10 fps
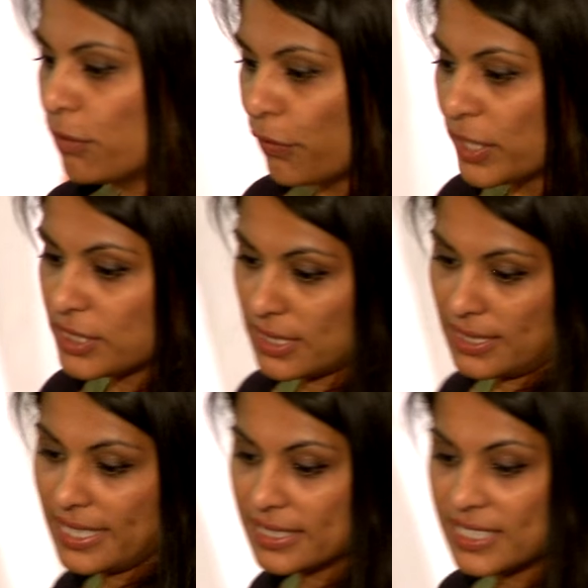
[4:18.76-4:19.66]
First,
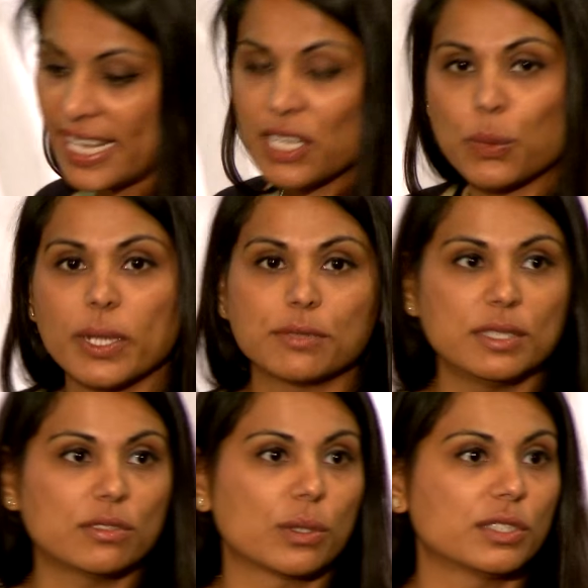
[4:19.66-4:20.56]
it can take away
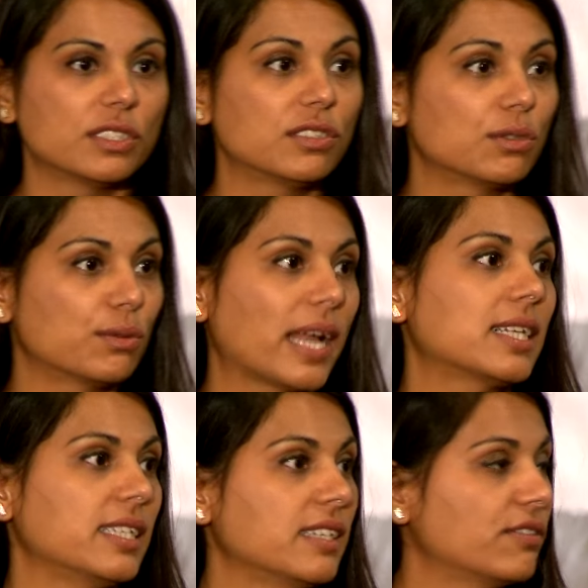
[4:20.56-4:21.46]
resources
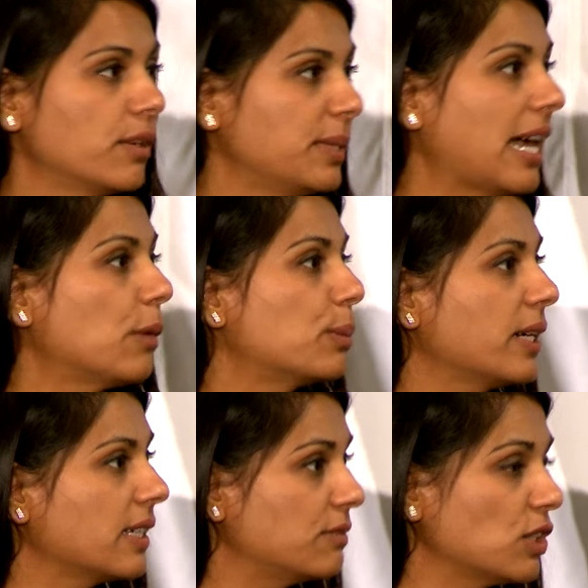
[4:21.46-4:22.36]
directly from the
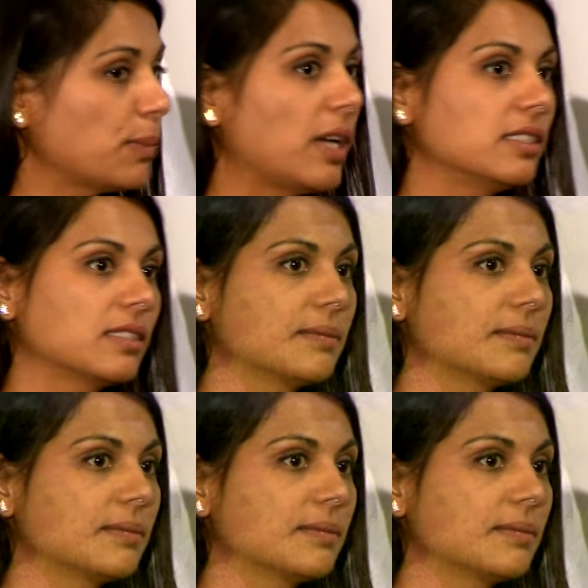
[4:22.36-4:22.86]
outbreak response.